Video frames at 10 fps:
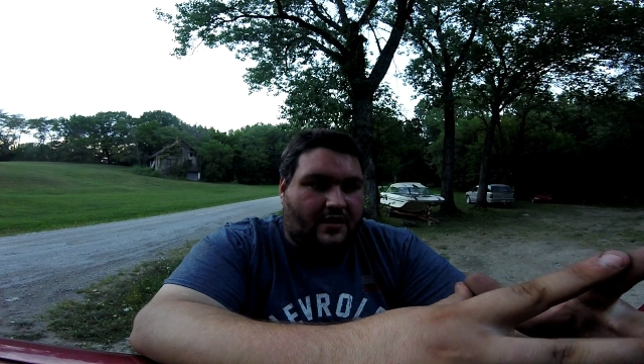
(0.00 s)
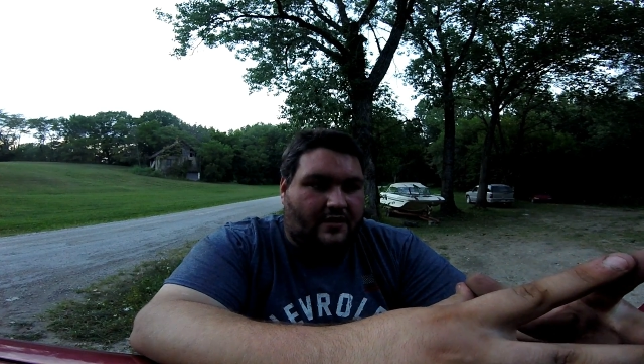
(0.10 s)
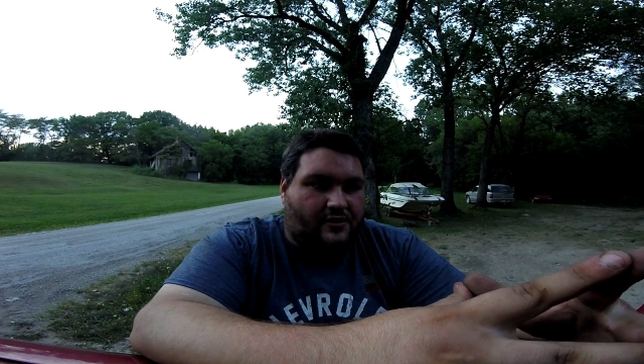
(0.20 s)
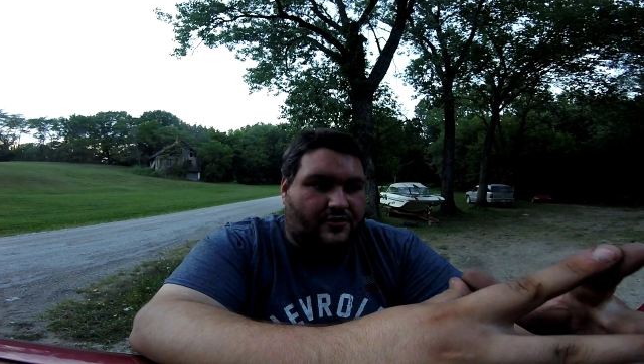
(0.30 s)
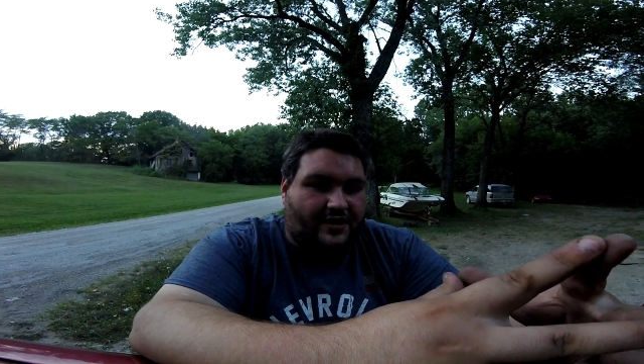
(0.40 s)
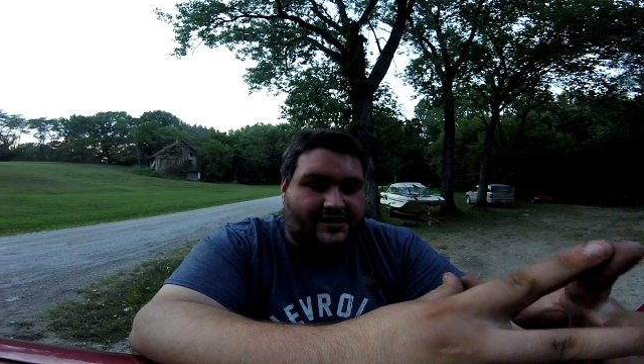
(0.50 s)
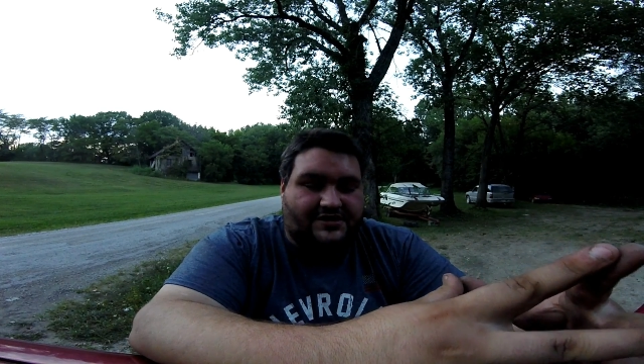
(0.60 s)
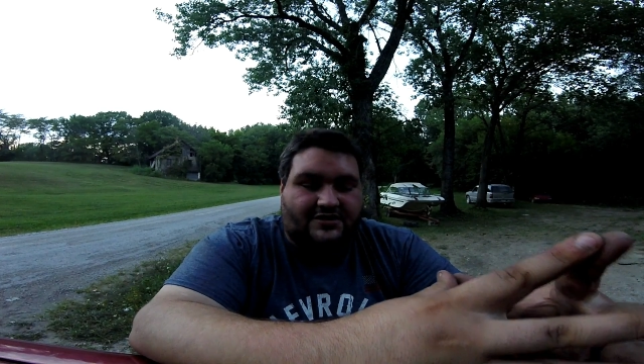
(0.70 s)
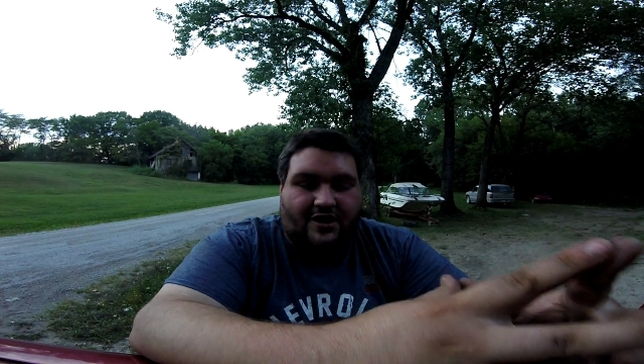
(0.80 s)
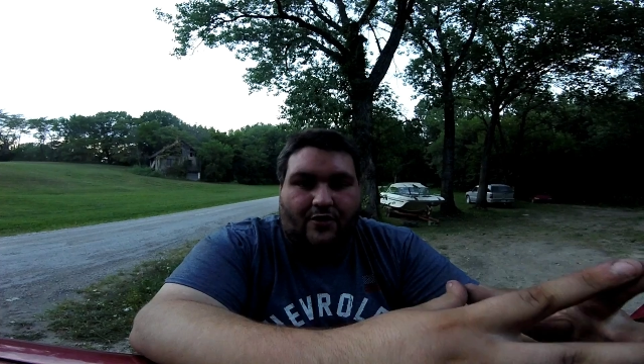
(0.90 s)
The other thing
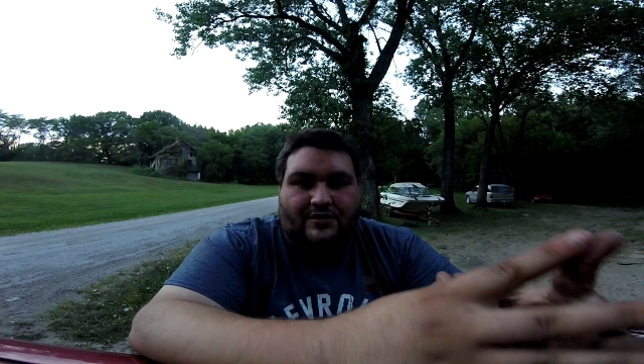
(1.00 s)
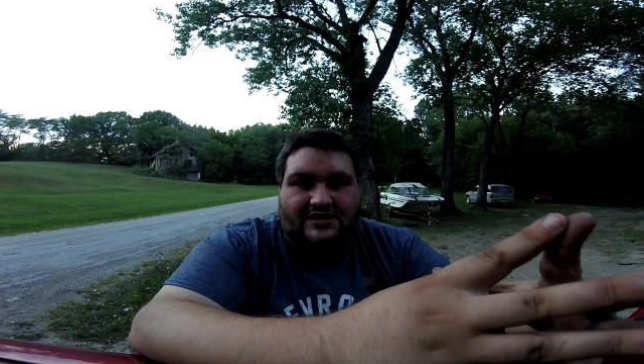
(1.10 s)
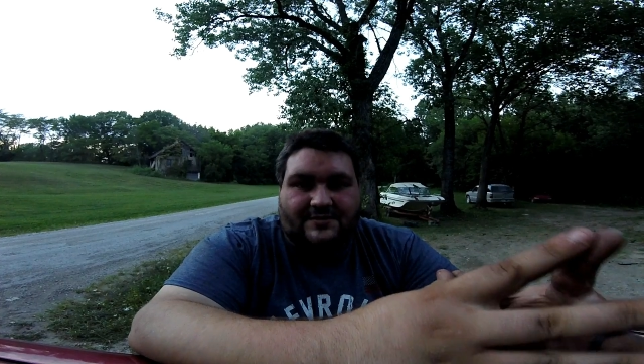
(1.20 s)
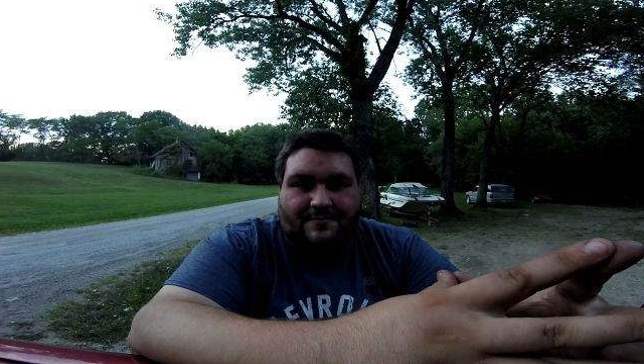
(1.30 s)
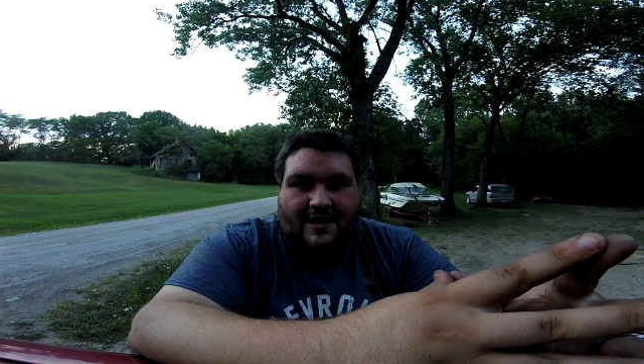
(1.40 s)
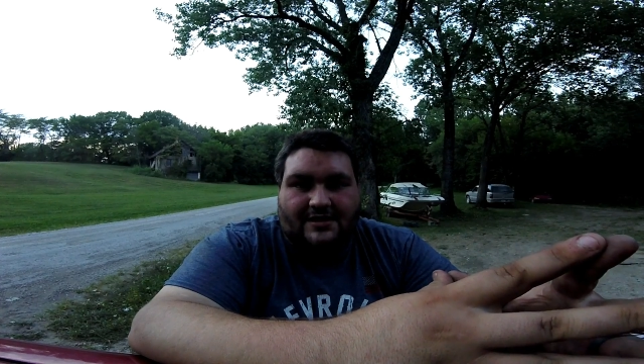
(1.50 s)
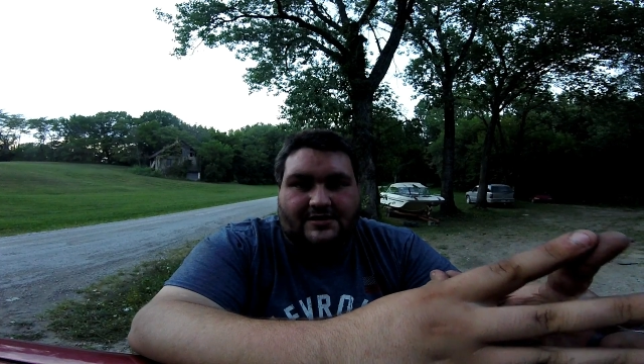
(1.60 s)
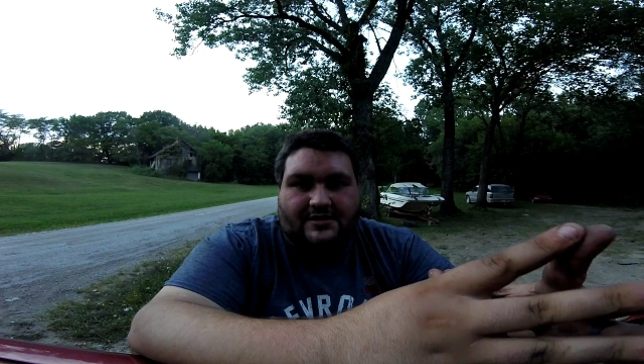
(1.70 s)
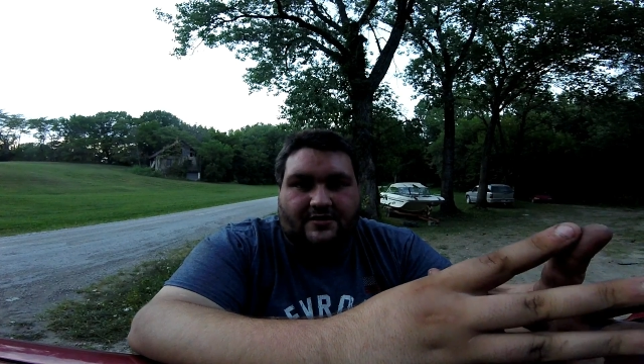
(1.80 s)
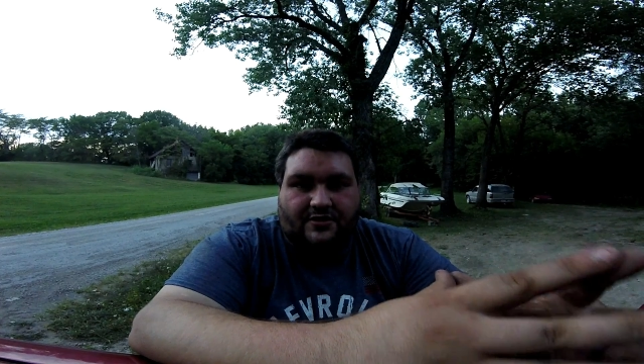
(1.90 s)
is go
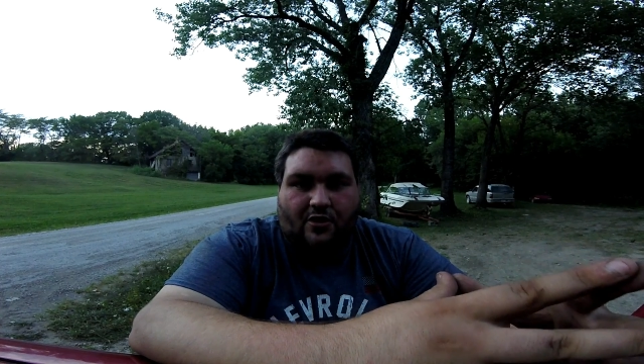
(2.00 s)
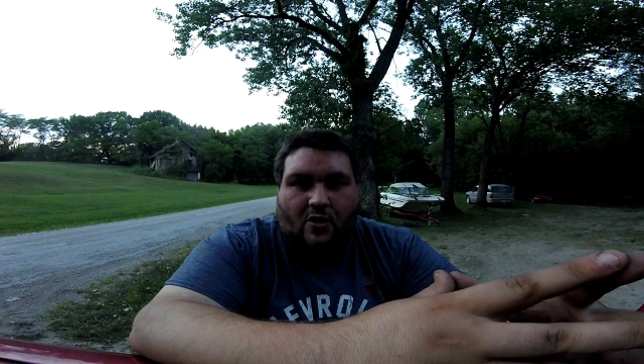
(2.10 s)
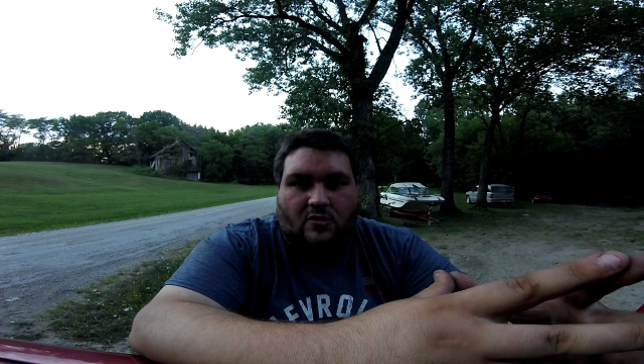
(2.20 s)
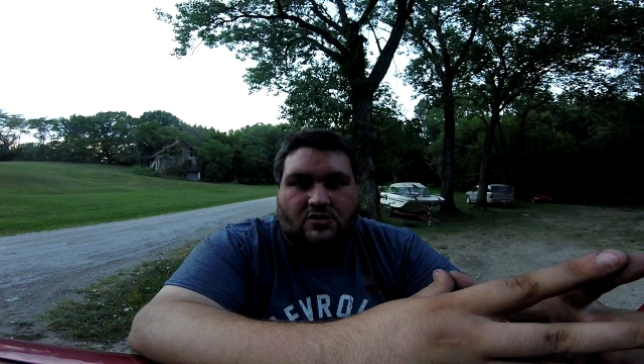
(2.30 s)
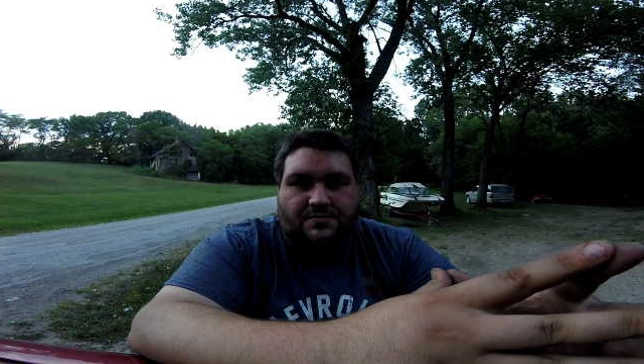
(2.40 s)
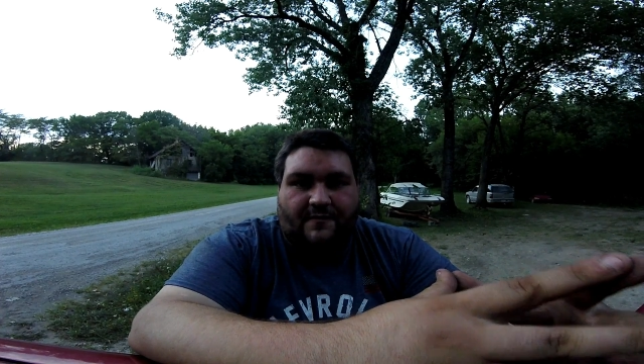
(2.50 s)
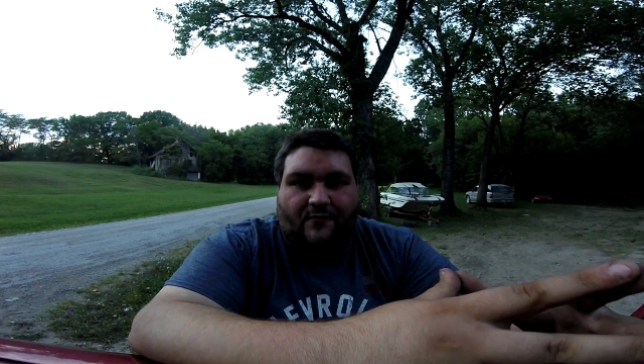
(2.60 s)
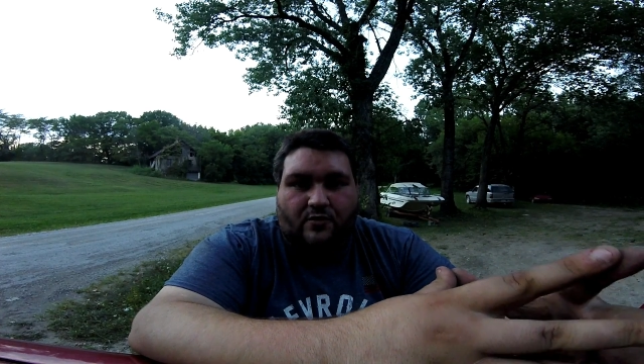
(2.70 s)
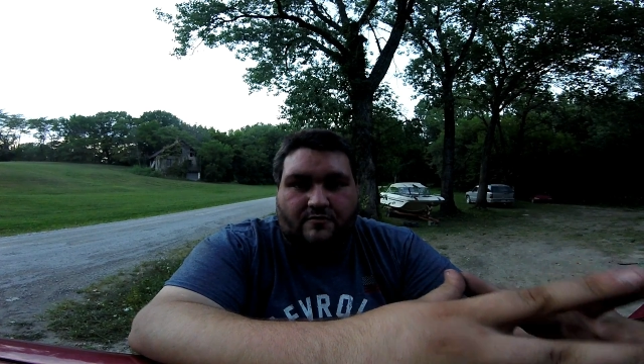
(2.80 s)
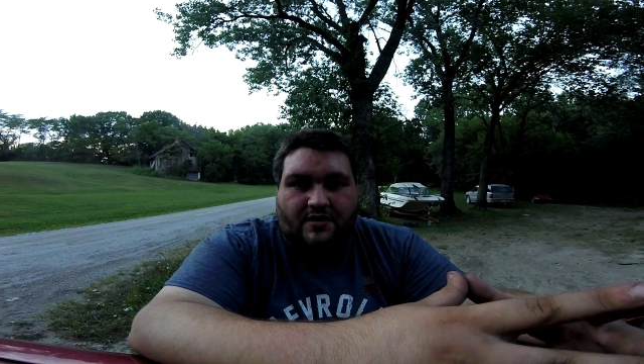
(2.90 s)
inspect the cars
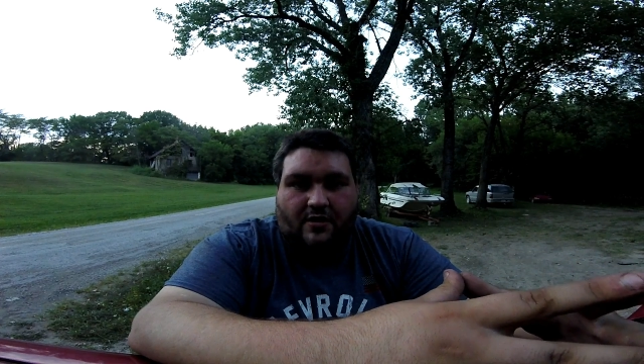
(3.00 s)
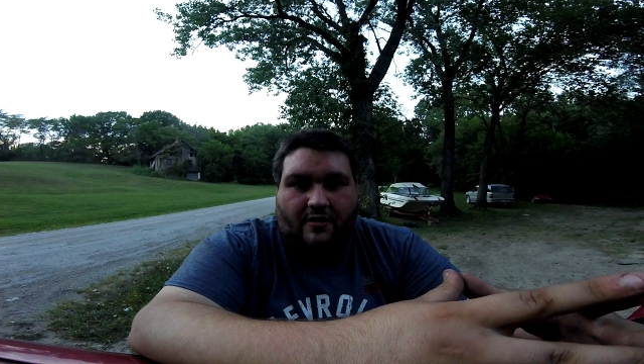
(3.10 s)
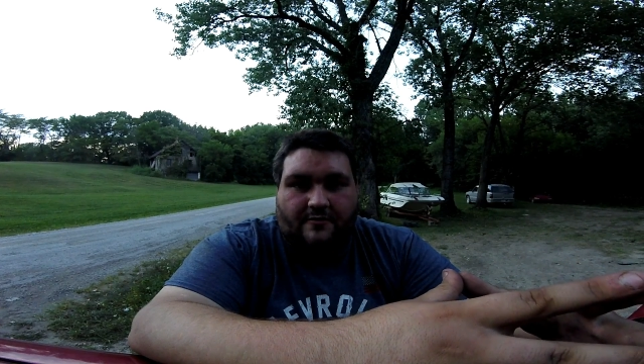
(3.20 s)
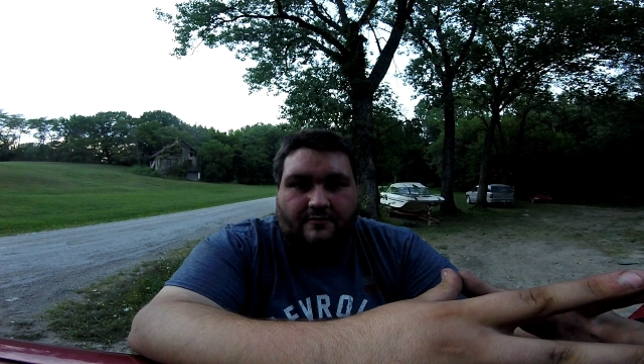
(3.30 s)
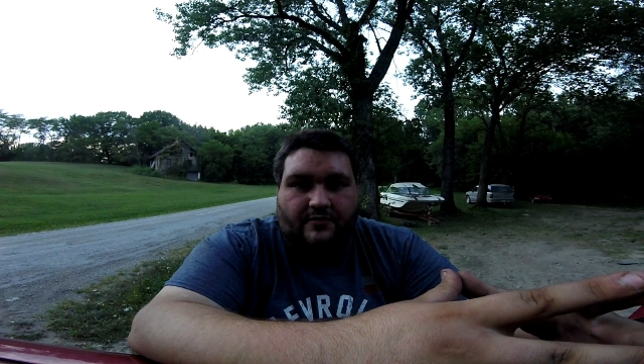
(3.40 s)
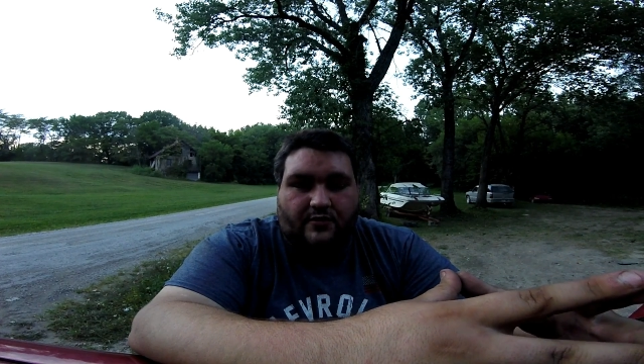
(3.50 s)
before you bid on them.